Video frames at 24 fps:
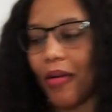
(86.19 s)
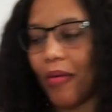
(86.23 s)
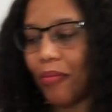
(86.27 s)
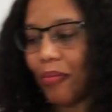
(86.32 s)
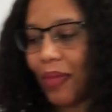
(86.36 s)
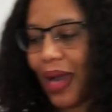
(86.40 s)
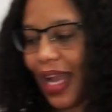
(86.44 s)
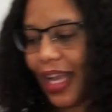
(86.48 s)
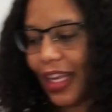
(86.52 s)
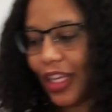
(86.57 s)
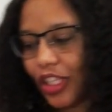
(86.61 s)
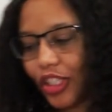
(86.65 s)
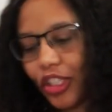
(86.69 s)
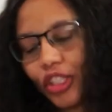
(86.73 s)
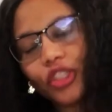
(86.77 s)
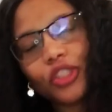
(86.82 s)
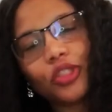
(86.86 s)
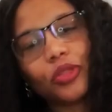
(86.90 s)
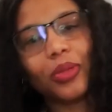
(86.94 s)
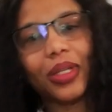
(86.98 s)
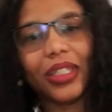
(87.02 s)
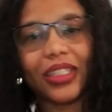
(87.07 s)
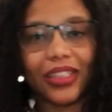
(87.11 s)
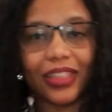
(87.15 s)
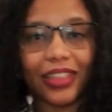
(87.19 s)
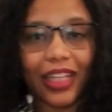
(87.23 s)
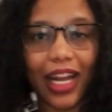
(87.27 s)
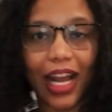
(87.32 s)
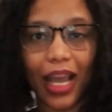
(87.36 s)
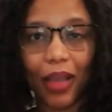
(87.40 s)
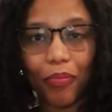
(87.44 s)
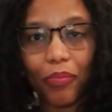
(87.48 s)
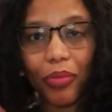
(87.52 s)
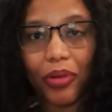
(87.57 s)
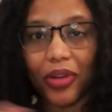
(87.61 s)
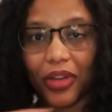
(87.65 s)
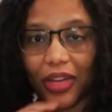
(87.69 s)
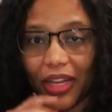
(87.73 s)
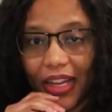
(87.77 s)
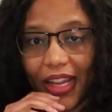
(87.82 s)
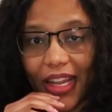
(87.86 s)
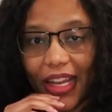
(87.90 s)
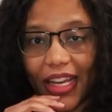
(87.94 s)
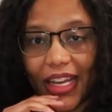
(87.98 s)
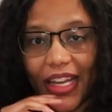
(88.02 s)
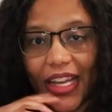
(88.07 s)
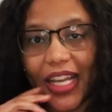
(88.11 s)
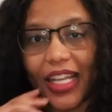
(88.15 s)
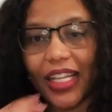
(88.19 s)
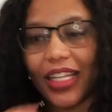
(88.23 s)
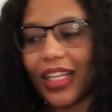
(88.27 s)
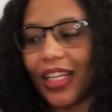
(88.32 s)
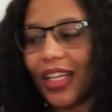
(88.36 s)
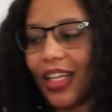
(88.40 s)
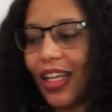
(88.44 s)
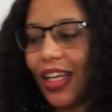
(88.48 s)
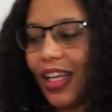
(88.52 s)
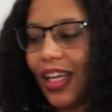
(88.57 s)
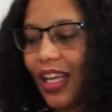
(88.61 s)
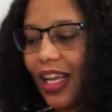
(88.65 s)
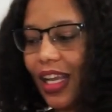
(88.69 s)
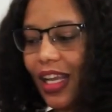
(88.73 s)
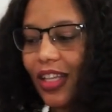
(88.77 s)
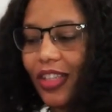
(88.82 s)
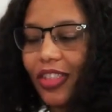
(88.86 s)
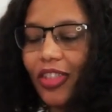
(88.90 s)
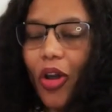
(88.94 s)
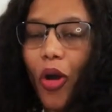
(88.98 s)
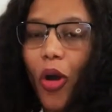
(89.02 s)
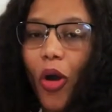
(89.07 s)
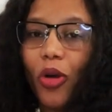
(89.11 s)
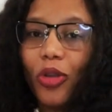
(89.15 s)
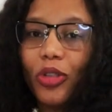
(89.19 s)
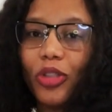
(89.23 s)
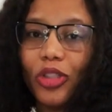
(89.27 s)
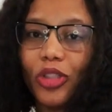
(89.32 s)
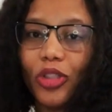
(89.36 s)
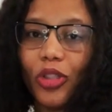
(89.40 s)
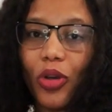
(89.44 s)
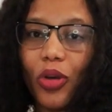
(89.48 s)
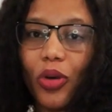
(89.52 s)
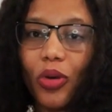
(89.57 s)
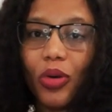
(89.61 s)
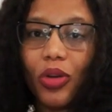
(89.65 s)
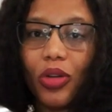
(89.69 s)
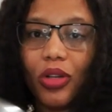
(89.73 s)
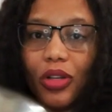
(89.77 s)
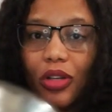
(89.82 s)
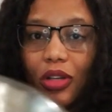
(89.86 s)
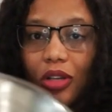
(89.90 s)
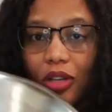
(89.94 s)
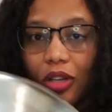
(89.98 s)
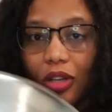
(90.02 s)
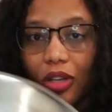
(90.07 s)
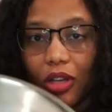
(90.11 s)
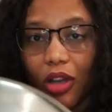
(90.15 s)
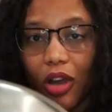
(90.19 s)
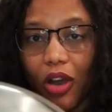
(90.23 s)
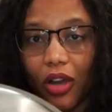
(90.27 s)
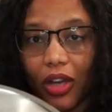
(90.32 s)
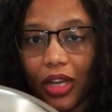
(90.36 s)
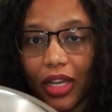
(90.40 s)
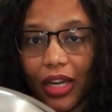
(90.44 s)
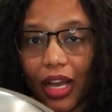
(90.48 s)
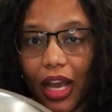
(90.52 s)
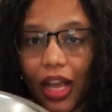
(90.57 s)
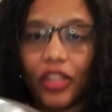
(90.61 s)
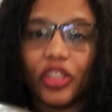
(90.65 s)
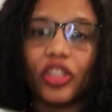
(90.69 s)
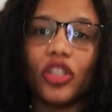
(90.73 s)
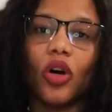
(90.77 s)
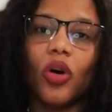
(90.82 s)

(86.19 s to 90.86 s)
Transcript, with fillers: my little twist that I put in it is also coconut.